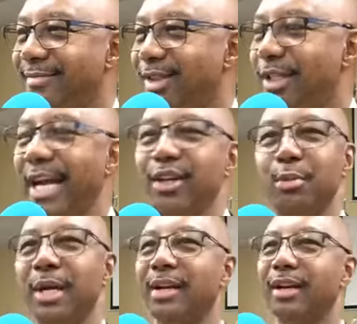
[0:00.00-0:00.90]
You, get,
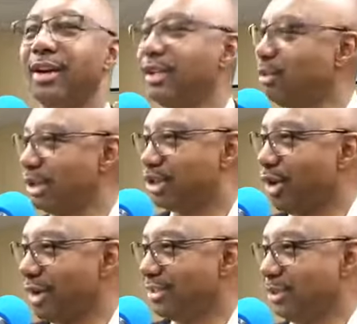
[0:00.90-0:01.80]
you better learn to
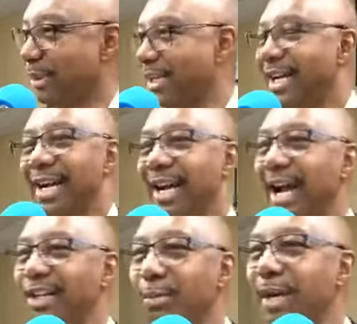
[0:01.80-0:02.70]
rejoice. You better,
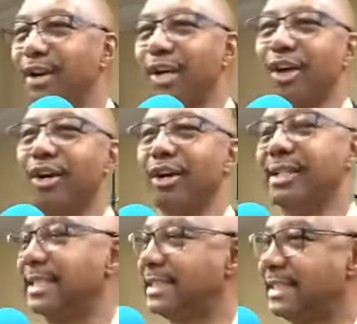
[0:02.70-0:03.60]
you better learn
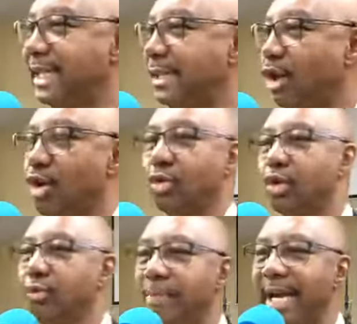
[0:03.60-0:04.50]
to see those
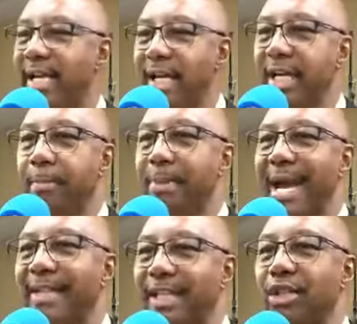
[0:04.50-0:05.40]
who made an
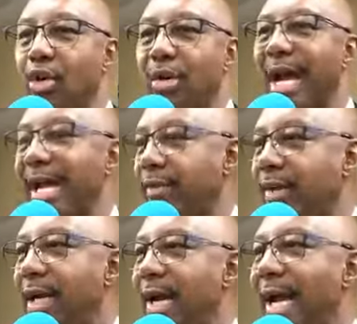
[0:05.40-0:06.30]
impact in your life
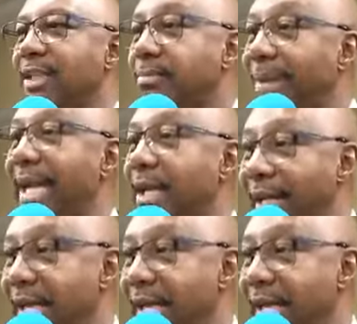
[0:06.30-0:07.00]
as making an